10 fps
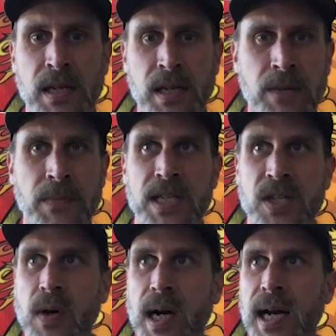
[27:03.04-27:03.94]
in my
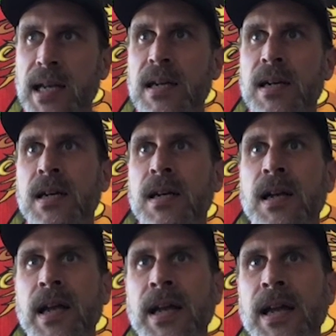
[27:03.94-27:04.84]
squad.
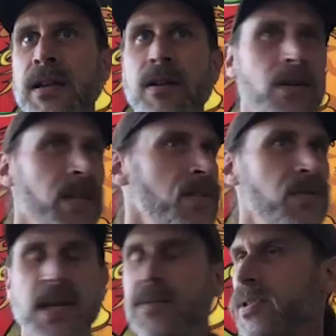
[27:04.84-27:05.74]
And, you know, and
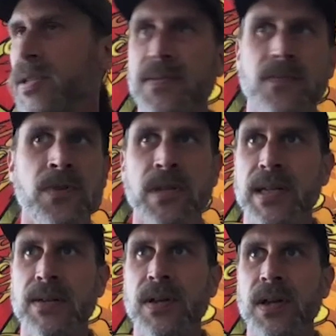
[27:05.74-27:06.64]
I was just
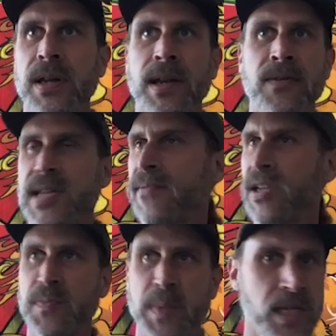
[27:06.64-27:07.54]
really, and I was having
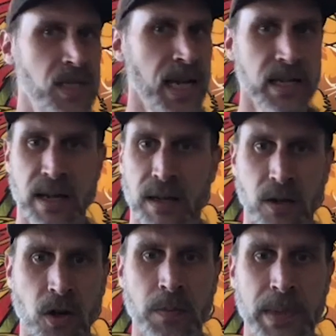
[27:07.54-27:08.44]
these big psychedelic
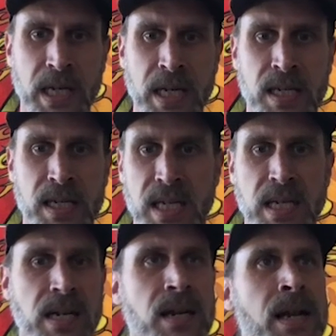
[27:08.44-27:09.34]
openings
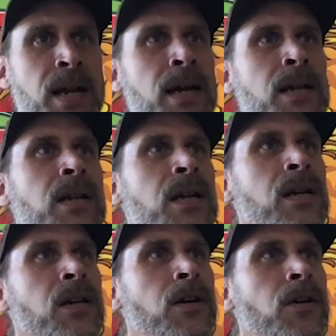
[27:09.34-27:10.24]
and
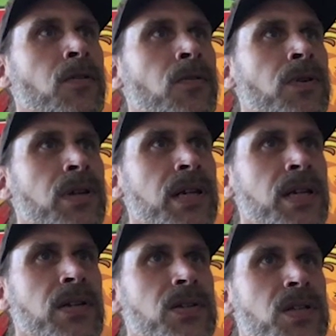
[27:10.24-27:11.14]

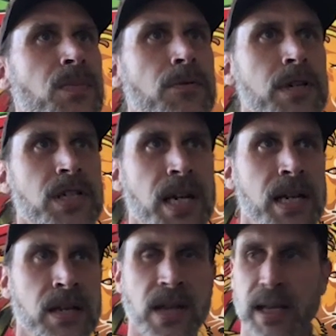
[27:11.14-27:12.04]
really just
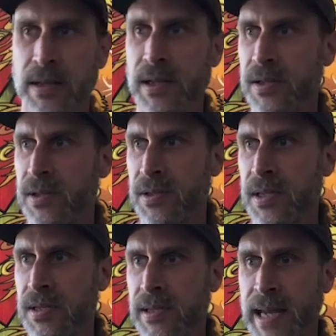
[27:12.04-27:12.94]
appreciating that
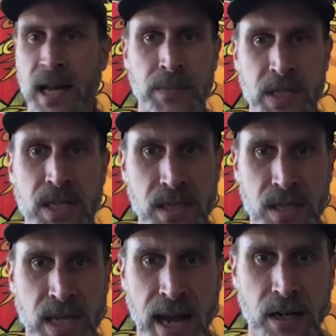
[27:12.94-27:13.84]
this cannabis is a
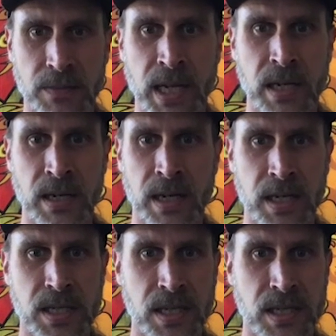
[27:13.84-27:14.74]
sacrament and
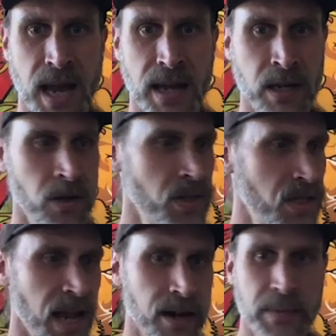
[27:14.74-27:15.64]
it's a
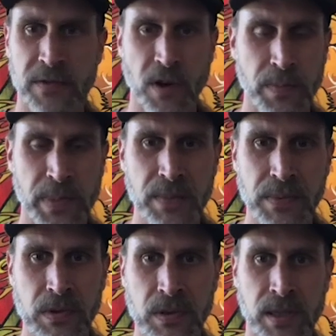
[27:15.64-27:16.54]
sacrament of our
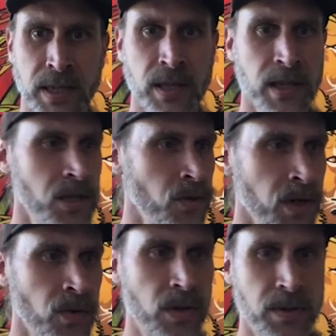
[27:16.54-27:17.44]
people. And the drug
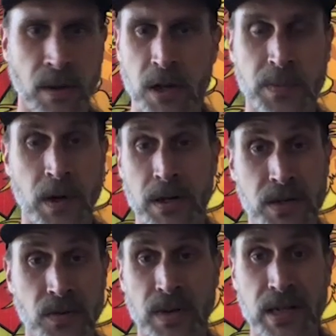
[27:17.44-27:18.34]
war in large part is
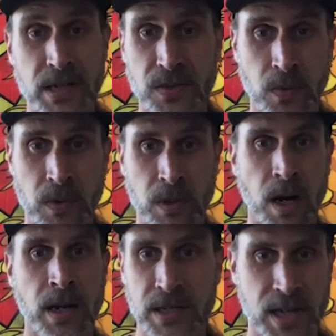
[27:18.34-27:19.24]
a religious war
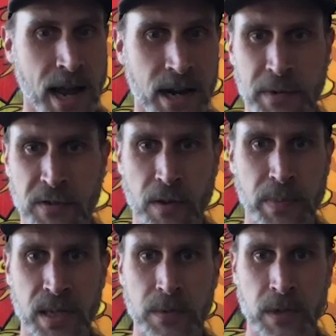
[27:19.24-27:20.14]
on the sacrament of our
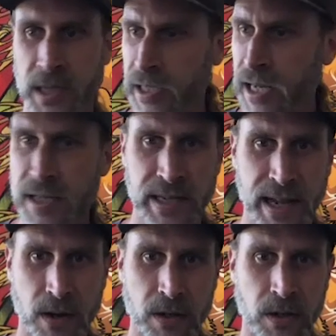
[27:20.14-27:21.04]
people and against the
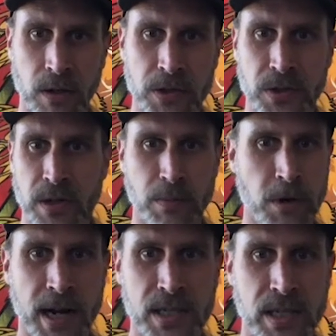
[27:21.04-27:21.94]
counterculture and a
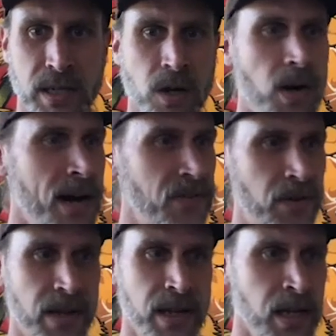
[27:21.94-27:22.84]
proxy to go after
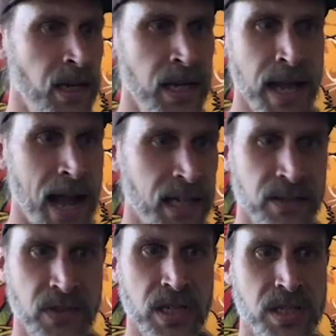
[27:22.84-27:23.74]
the
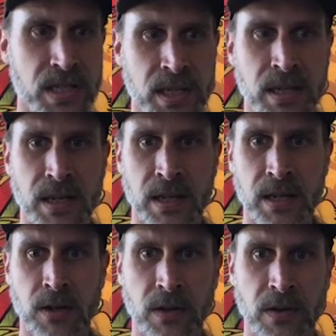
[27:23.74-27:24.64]
activists and
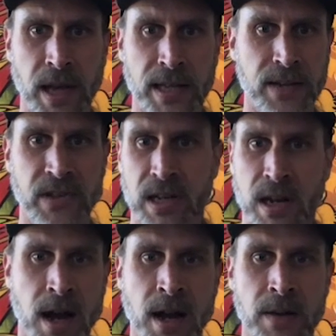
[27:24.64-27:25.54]
you know, the
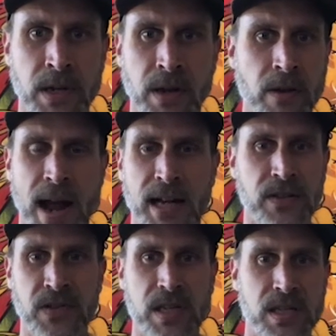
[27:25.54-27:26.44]
anti-Vietnam and other
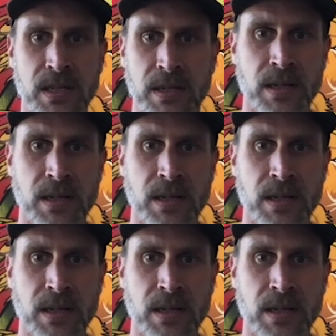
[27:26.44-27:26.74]
activists and,